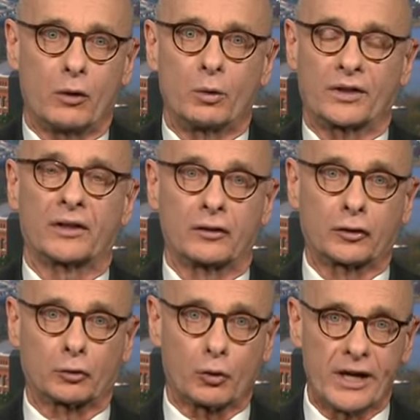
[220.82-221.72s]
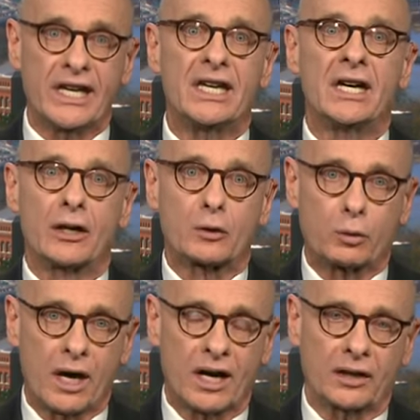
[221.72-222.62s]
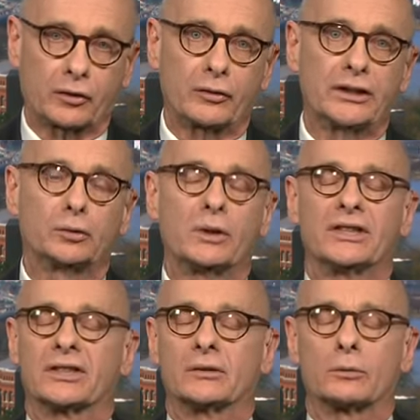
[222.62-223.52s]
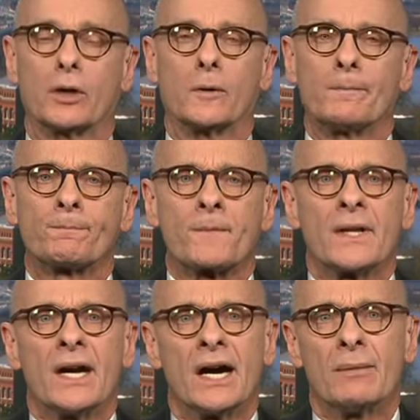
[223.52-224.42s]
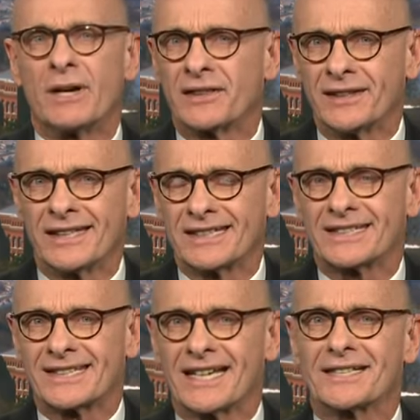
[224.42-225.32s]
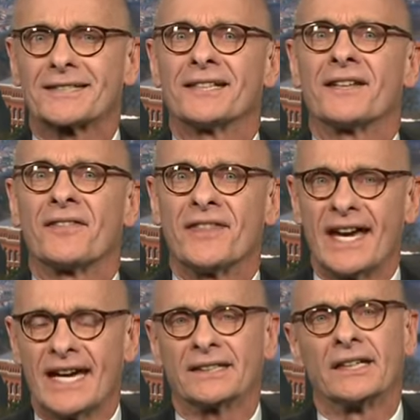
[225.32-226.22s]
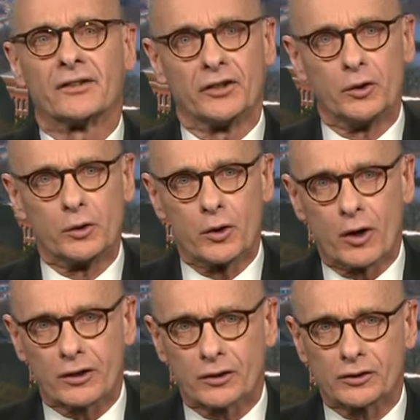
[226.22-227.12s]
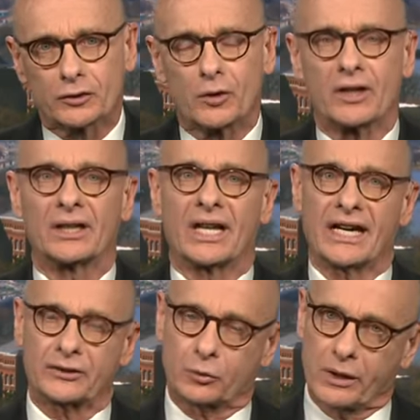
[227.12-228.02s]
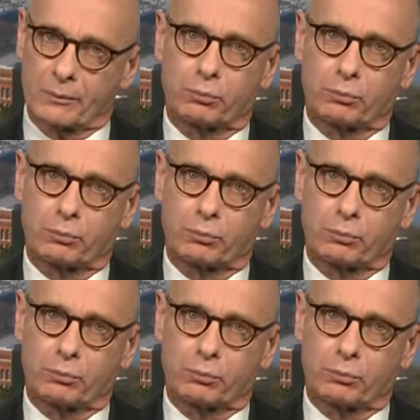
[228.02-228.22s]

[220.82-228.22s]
with three tweets in a row. I think it says that the New Yorker story last week,